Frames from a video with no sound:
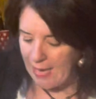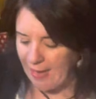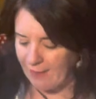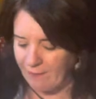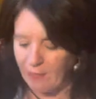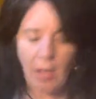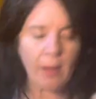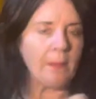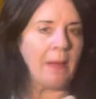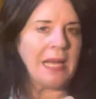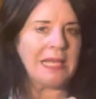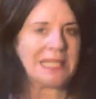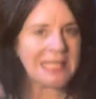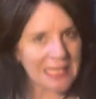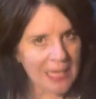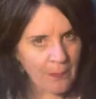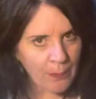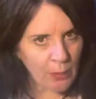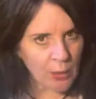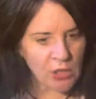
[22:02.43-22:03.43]
I've got my
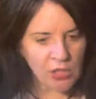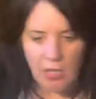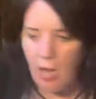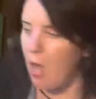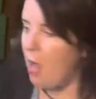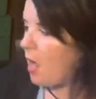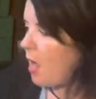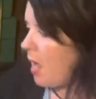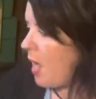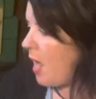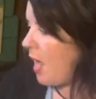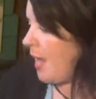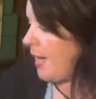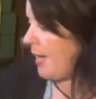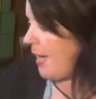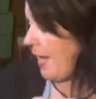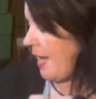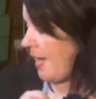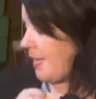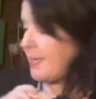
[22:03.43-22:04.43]
slippers on
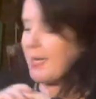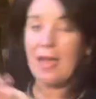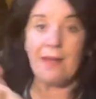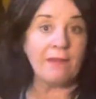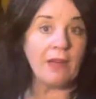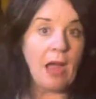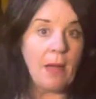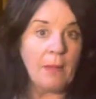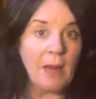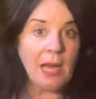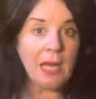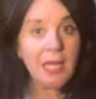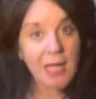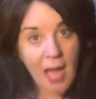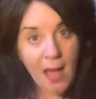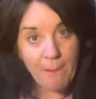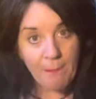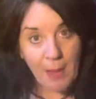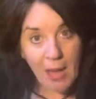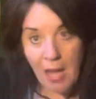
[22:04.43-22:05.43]
and I've got my
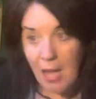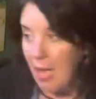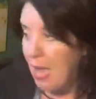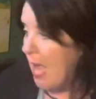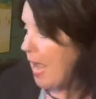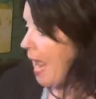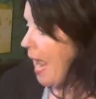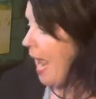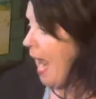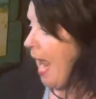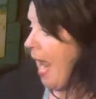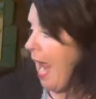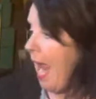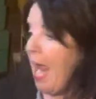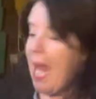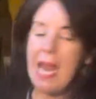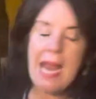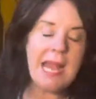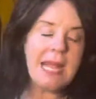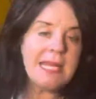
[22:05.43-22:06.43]
cuppa.
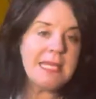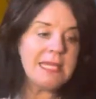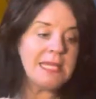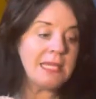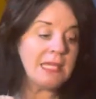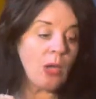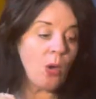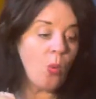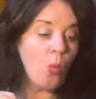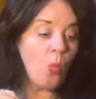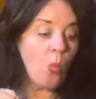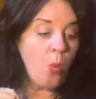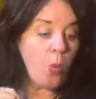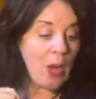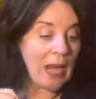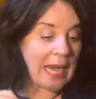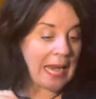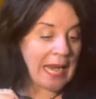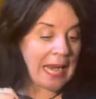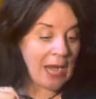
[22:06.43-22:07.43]
And
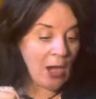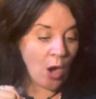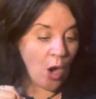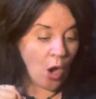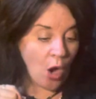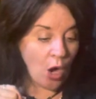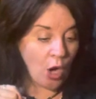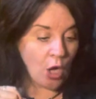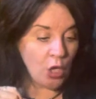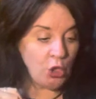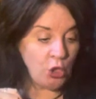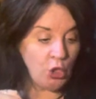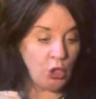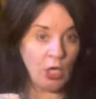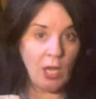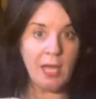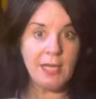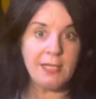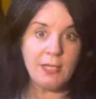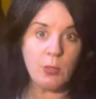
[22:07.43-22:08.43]
we are
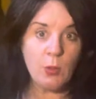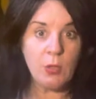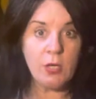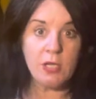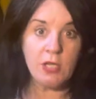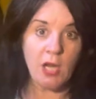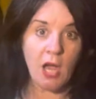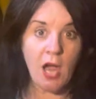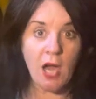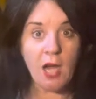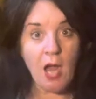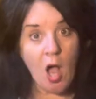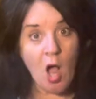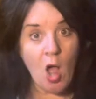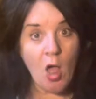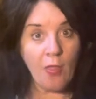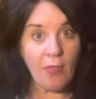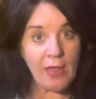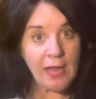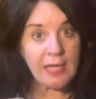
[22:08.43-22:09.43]
just gonna talk
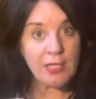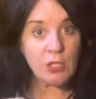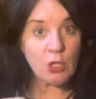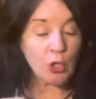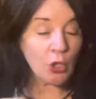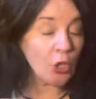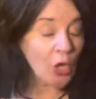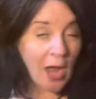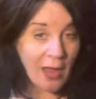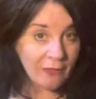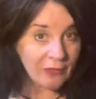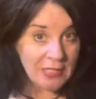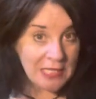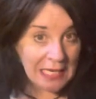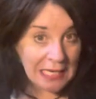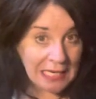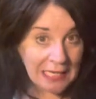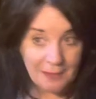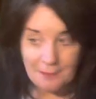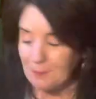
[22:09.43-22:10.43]
all things
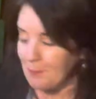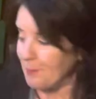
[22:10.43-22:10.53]
Crofty.